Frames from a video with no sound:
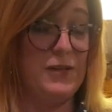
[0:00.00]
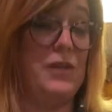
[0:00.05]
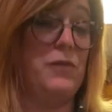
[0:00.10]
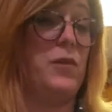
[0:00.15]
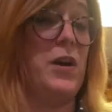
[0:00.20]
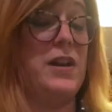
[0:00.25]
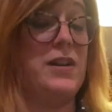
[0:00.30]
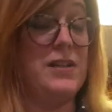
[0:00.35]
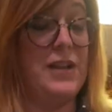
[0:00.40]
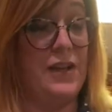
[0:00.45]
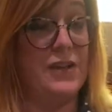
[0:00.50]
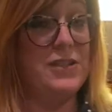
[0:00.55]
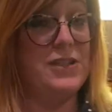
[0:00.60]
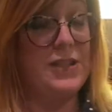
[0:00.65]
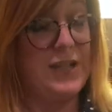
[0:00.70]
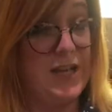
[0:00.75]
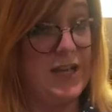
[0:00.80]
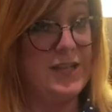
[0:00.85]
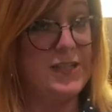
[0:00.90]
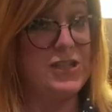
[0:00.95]
And right down
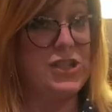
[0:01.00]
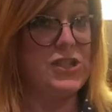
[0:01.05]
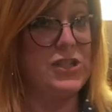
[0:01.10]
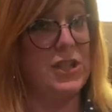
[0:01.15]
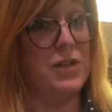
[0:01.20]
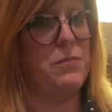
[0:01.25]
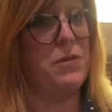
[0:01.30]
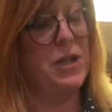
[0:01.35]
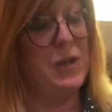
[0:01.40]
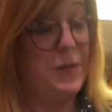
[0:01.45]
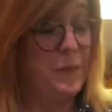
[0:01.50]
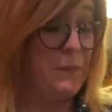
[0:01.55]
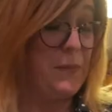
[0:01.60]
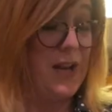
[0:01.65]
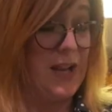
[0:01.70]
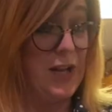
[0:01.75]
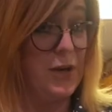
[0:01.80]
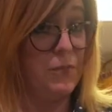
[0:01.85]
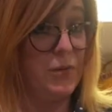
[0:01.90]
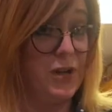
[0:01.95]
tonight, it's just going to be
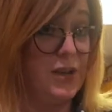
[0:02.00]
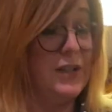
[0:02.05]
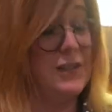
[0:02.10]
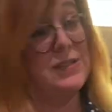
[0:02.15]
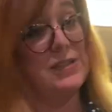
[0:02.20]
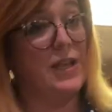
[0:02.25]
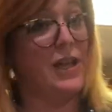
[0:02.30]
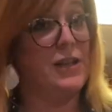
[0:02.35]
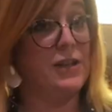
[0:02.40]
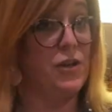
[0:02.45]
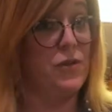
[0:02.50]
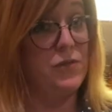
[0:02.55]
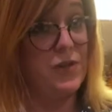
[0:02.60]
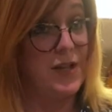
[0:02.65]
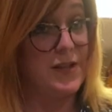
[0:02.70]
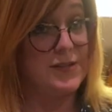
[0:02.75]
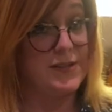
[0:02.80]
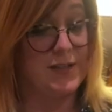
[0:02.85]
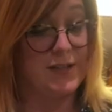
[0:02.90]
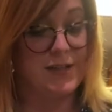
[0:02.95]
banana bread because there ain't no
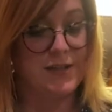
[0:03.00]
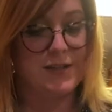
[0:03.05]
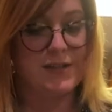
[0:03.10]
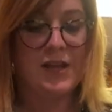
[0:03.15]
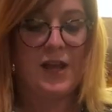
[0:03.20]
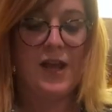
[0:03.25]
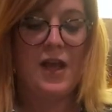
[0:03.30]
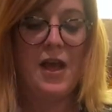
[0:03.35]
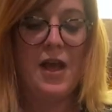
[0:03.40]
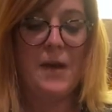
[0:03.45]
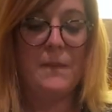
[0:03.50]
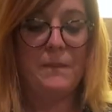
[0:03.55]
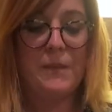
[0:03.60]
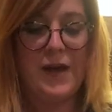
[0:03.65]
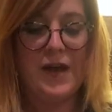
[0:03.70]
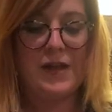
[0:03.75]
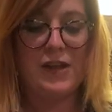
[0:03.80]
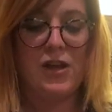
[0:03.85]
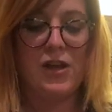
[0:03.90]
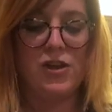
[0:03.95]
nuts in it.
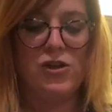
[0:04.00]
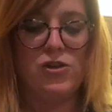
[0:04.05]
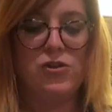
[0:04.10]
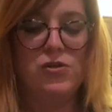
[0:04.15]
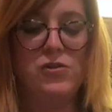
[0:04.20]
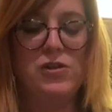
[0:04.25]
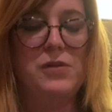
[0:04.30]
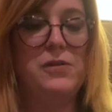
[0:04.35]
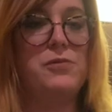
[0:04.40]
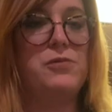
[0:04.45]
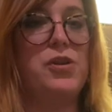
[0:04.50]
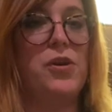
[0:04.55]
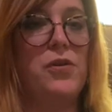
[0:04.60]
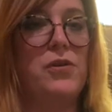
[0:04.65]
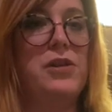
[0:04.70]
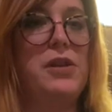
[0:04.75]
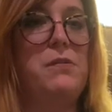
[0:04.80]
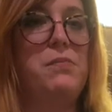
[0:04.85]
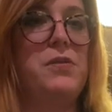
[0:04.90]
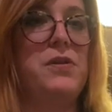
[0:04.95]
But you can
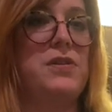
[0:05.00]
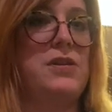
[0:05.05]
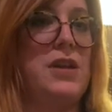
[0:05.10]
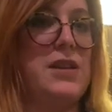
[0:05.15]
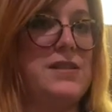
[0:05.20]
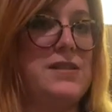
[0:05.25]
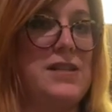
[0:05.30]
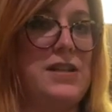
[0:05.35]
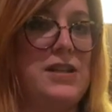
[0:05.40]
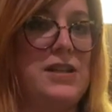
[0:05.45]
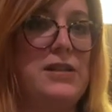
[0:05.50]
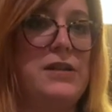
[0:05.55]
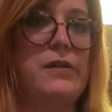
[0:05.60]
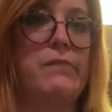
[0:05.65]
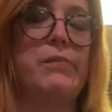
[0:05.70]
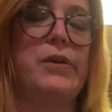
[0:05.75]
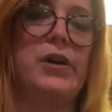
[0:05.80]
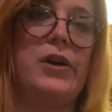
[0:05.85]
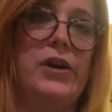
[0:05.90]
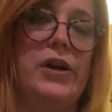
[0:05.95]
totally put nuts in it,
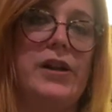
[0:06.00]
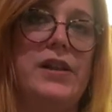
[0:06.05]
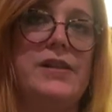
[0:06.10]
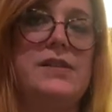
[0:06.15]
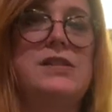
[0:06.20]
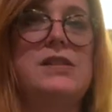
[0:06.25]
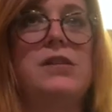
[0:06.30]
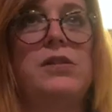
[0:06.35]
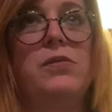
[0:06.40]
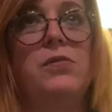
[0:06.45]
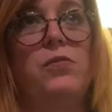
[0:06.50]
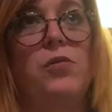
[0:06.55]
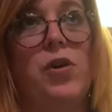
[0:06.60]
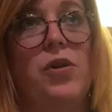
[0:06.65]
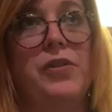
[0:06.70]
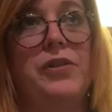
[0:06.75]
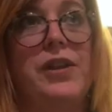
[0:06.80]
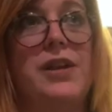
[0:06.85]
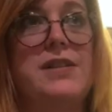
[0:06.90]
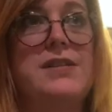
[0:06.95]
pecans,
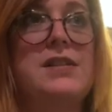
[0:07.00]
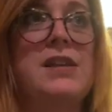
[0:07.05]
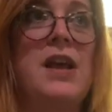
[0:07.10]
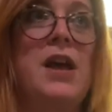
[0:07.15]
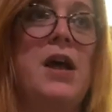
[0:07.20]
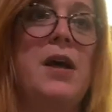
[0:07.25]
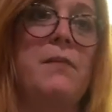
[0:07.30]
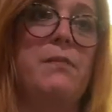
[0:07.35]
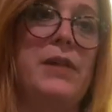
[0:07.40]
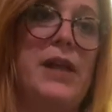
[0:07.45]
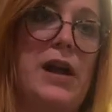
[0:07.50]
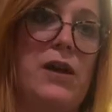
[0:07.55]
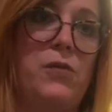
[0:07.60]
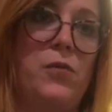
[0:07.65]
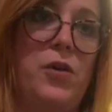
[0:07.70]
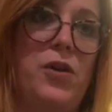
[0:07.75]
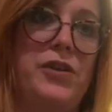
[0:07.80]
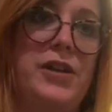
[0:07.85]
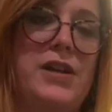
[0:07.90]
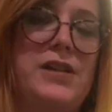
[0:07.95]
walnuts, black
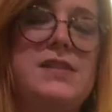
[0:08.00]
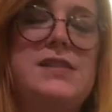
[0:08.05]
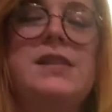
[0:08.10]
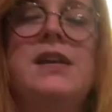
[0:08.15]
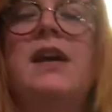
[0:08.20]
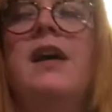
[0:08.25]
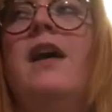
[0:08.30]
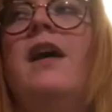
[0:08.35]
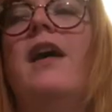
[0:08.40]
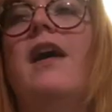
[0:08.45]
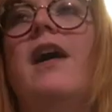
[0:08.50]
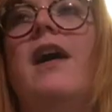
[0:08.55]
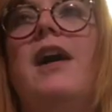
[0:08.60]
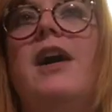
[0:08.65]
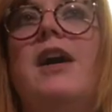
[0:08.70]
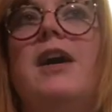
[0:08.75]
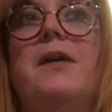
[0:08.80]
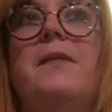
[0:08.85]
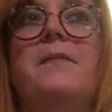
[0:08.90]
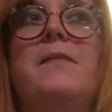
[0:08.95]
walnuts,
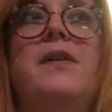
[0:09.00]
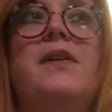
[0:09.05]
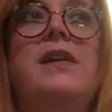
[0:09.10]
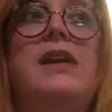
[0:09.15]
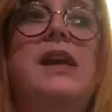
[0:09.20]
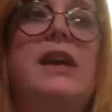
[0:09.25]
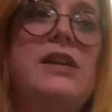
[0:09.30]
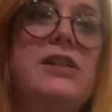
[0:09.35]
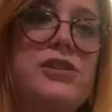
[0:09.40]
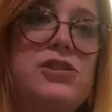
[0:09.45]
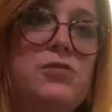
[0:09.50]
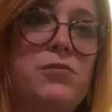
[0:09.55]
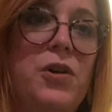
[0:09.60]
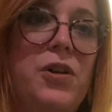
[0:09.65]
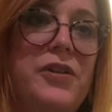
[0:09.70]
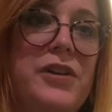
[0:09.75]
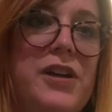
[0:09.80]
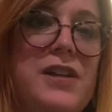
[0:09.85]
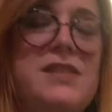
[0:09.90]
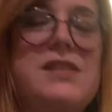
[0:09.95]
English
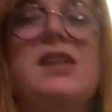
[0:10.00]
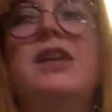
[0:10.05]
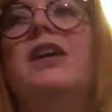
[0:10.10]
walnuts.